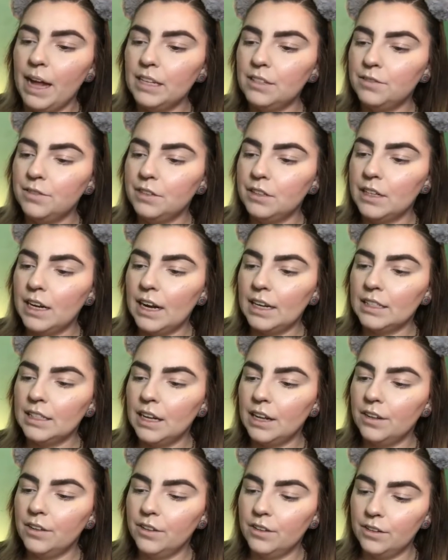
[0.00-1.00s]
mattes feel nice,
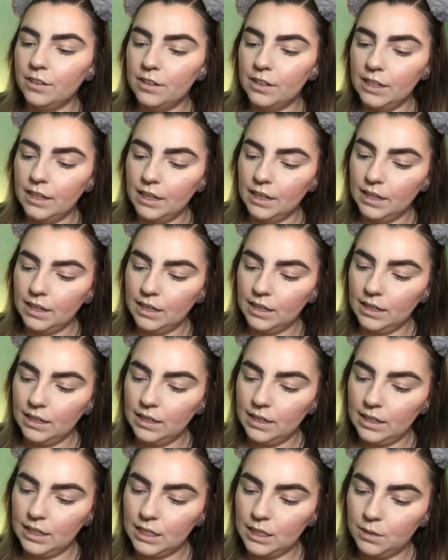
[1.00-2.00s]
other
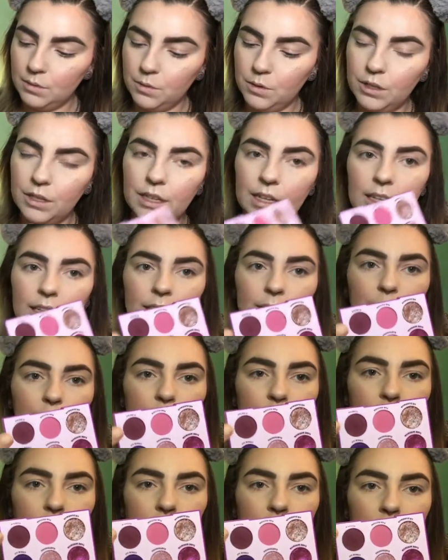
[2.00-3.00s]
than this one
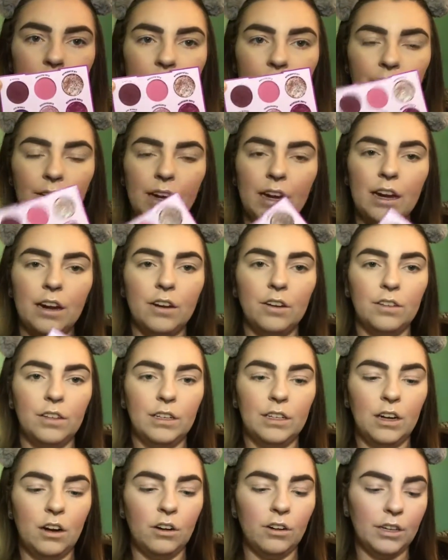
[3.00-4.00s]
down here,
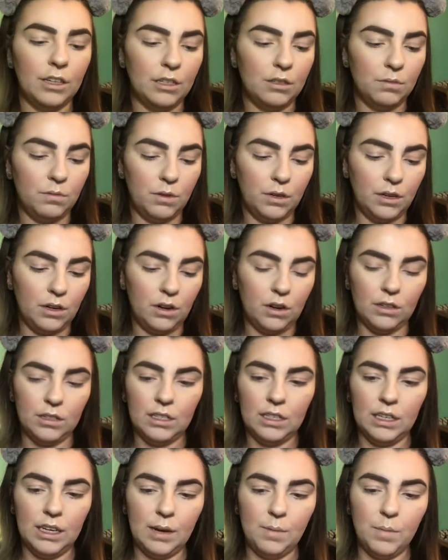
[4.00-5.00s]
the darkest one
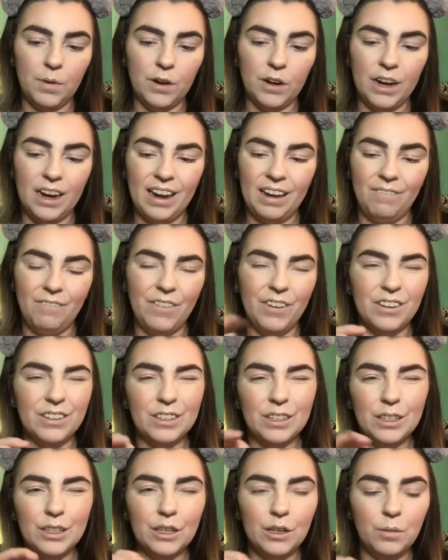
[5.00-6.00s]
called Sleeper. It
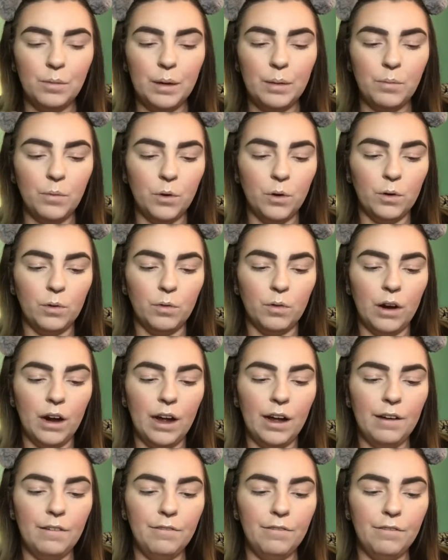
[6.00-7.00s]
feels a little bit more
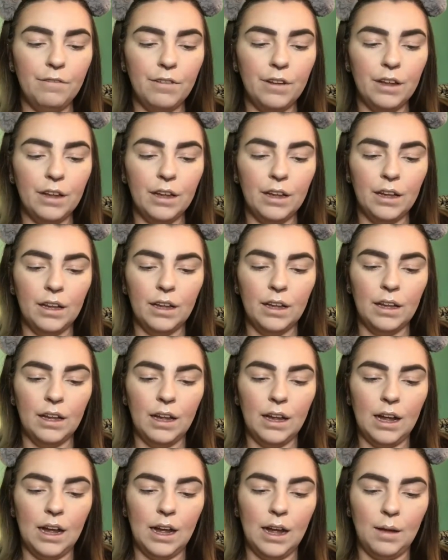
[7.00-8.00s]
rough
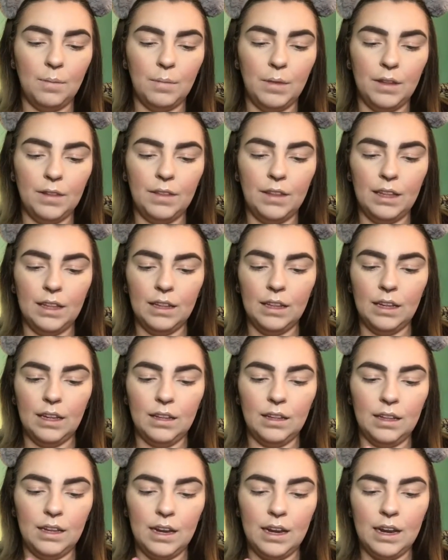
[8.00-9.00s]
than
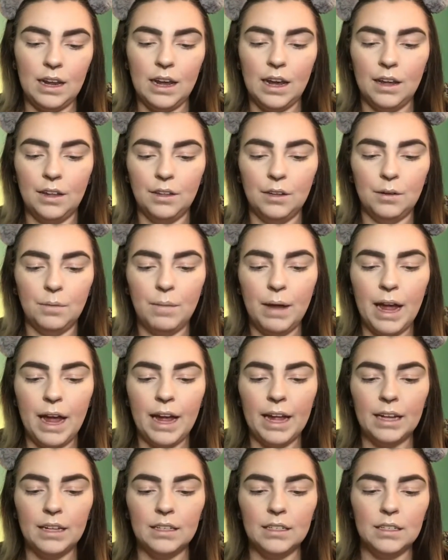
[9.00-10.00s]
the other
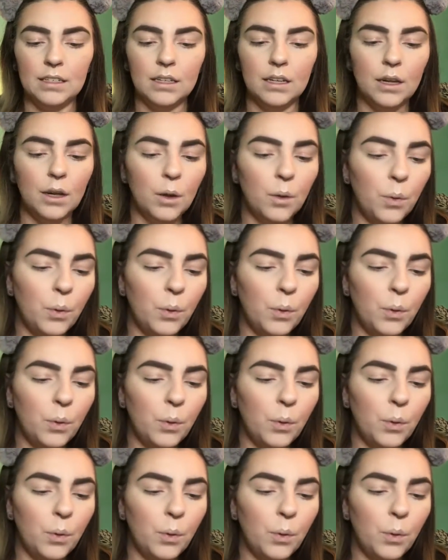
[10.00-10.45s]
mattes.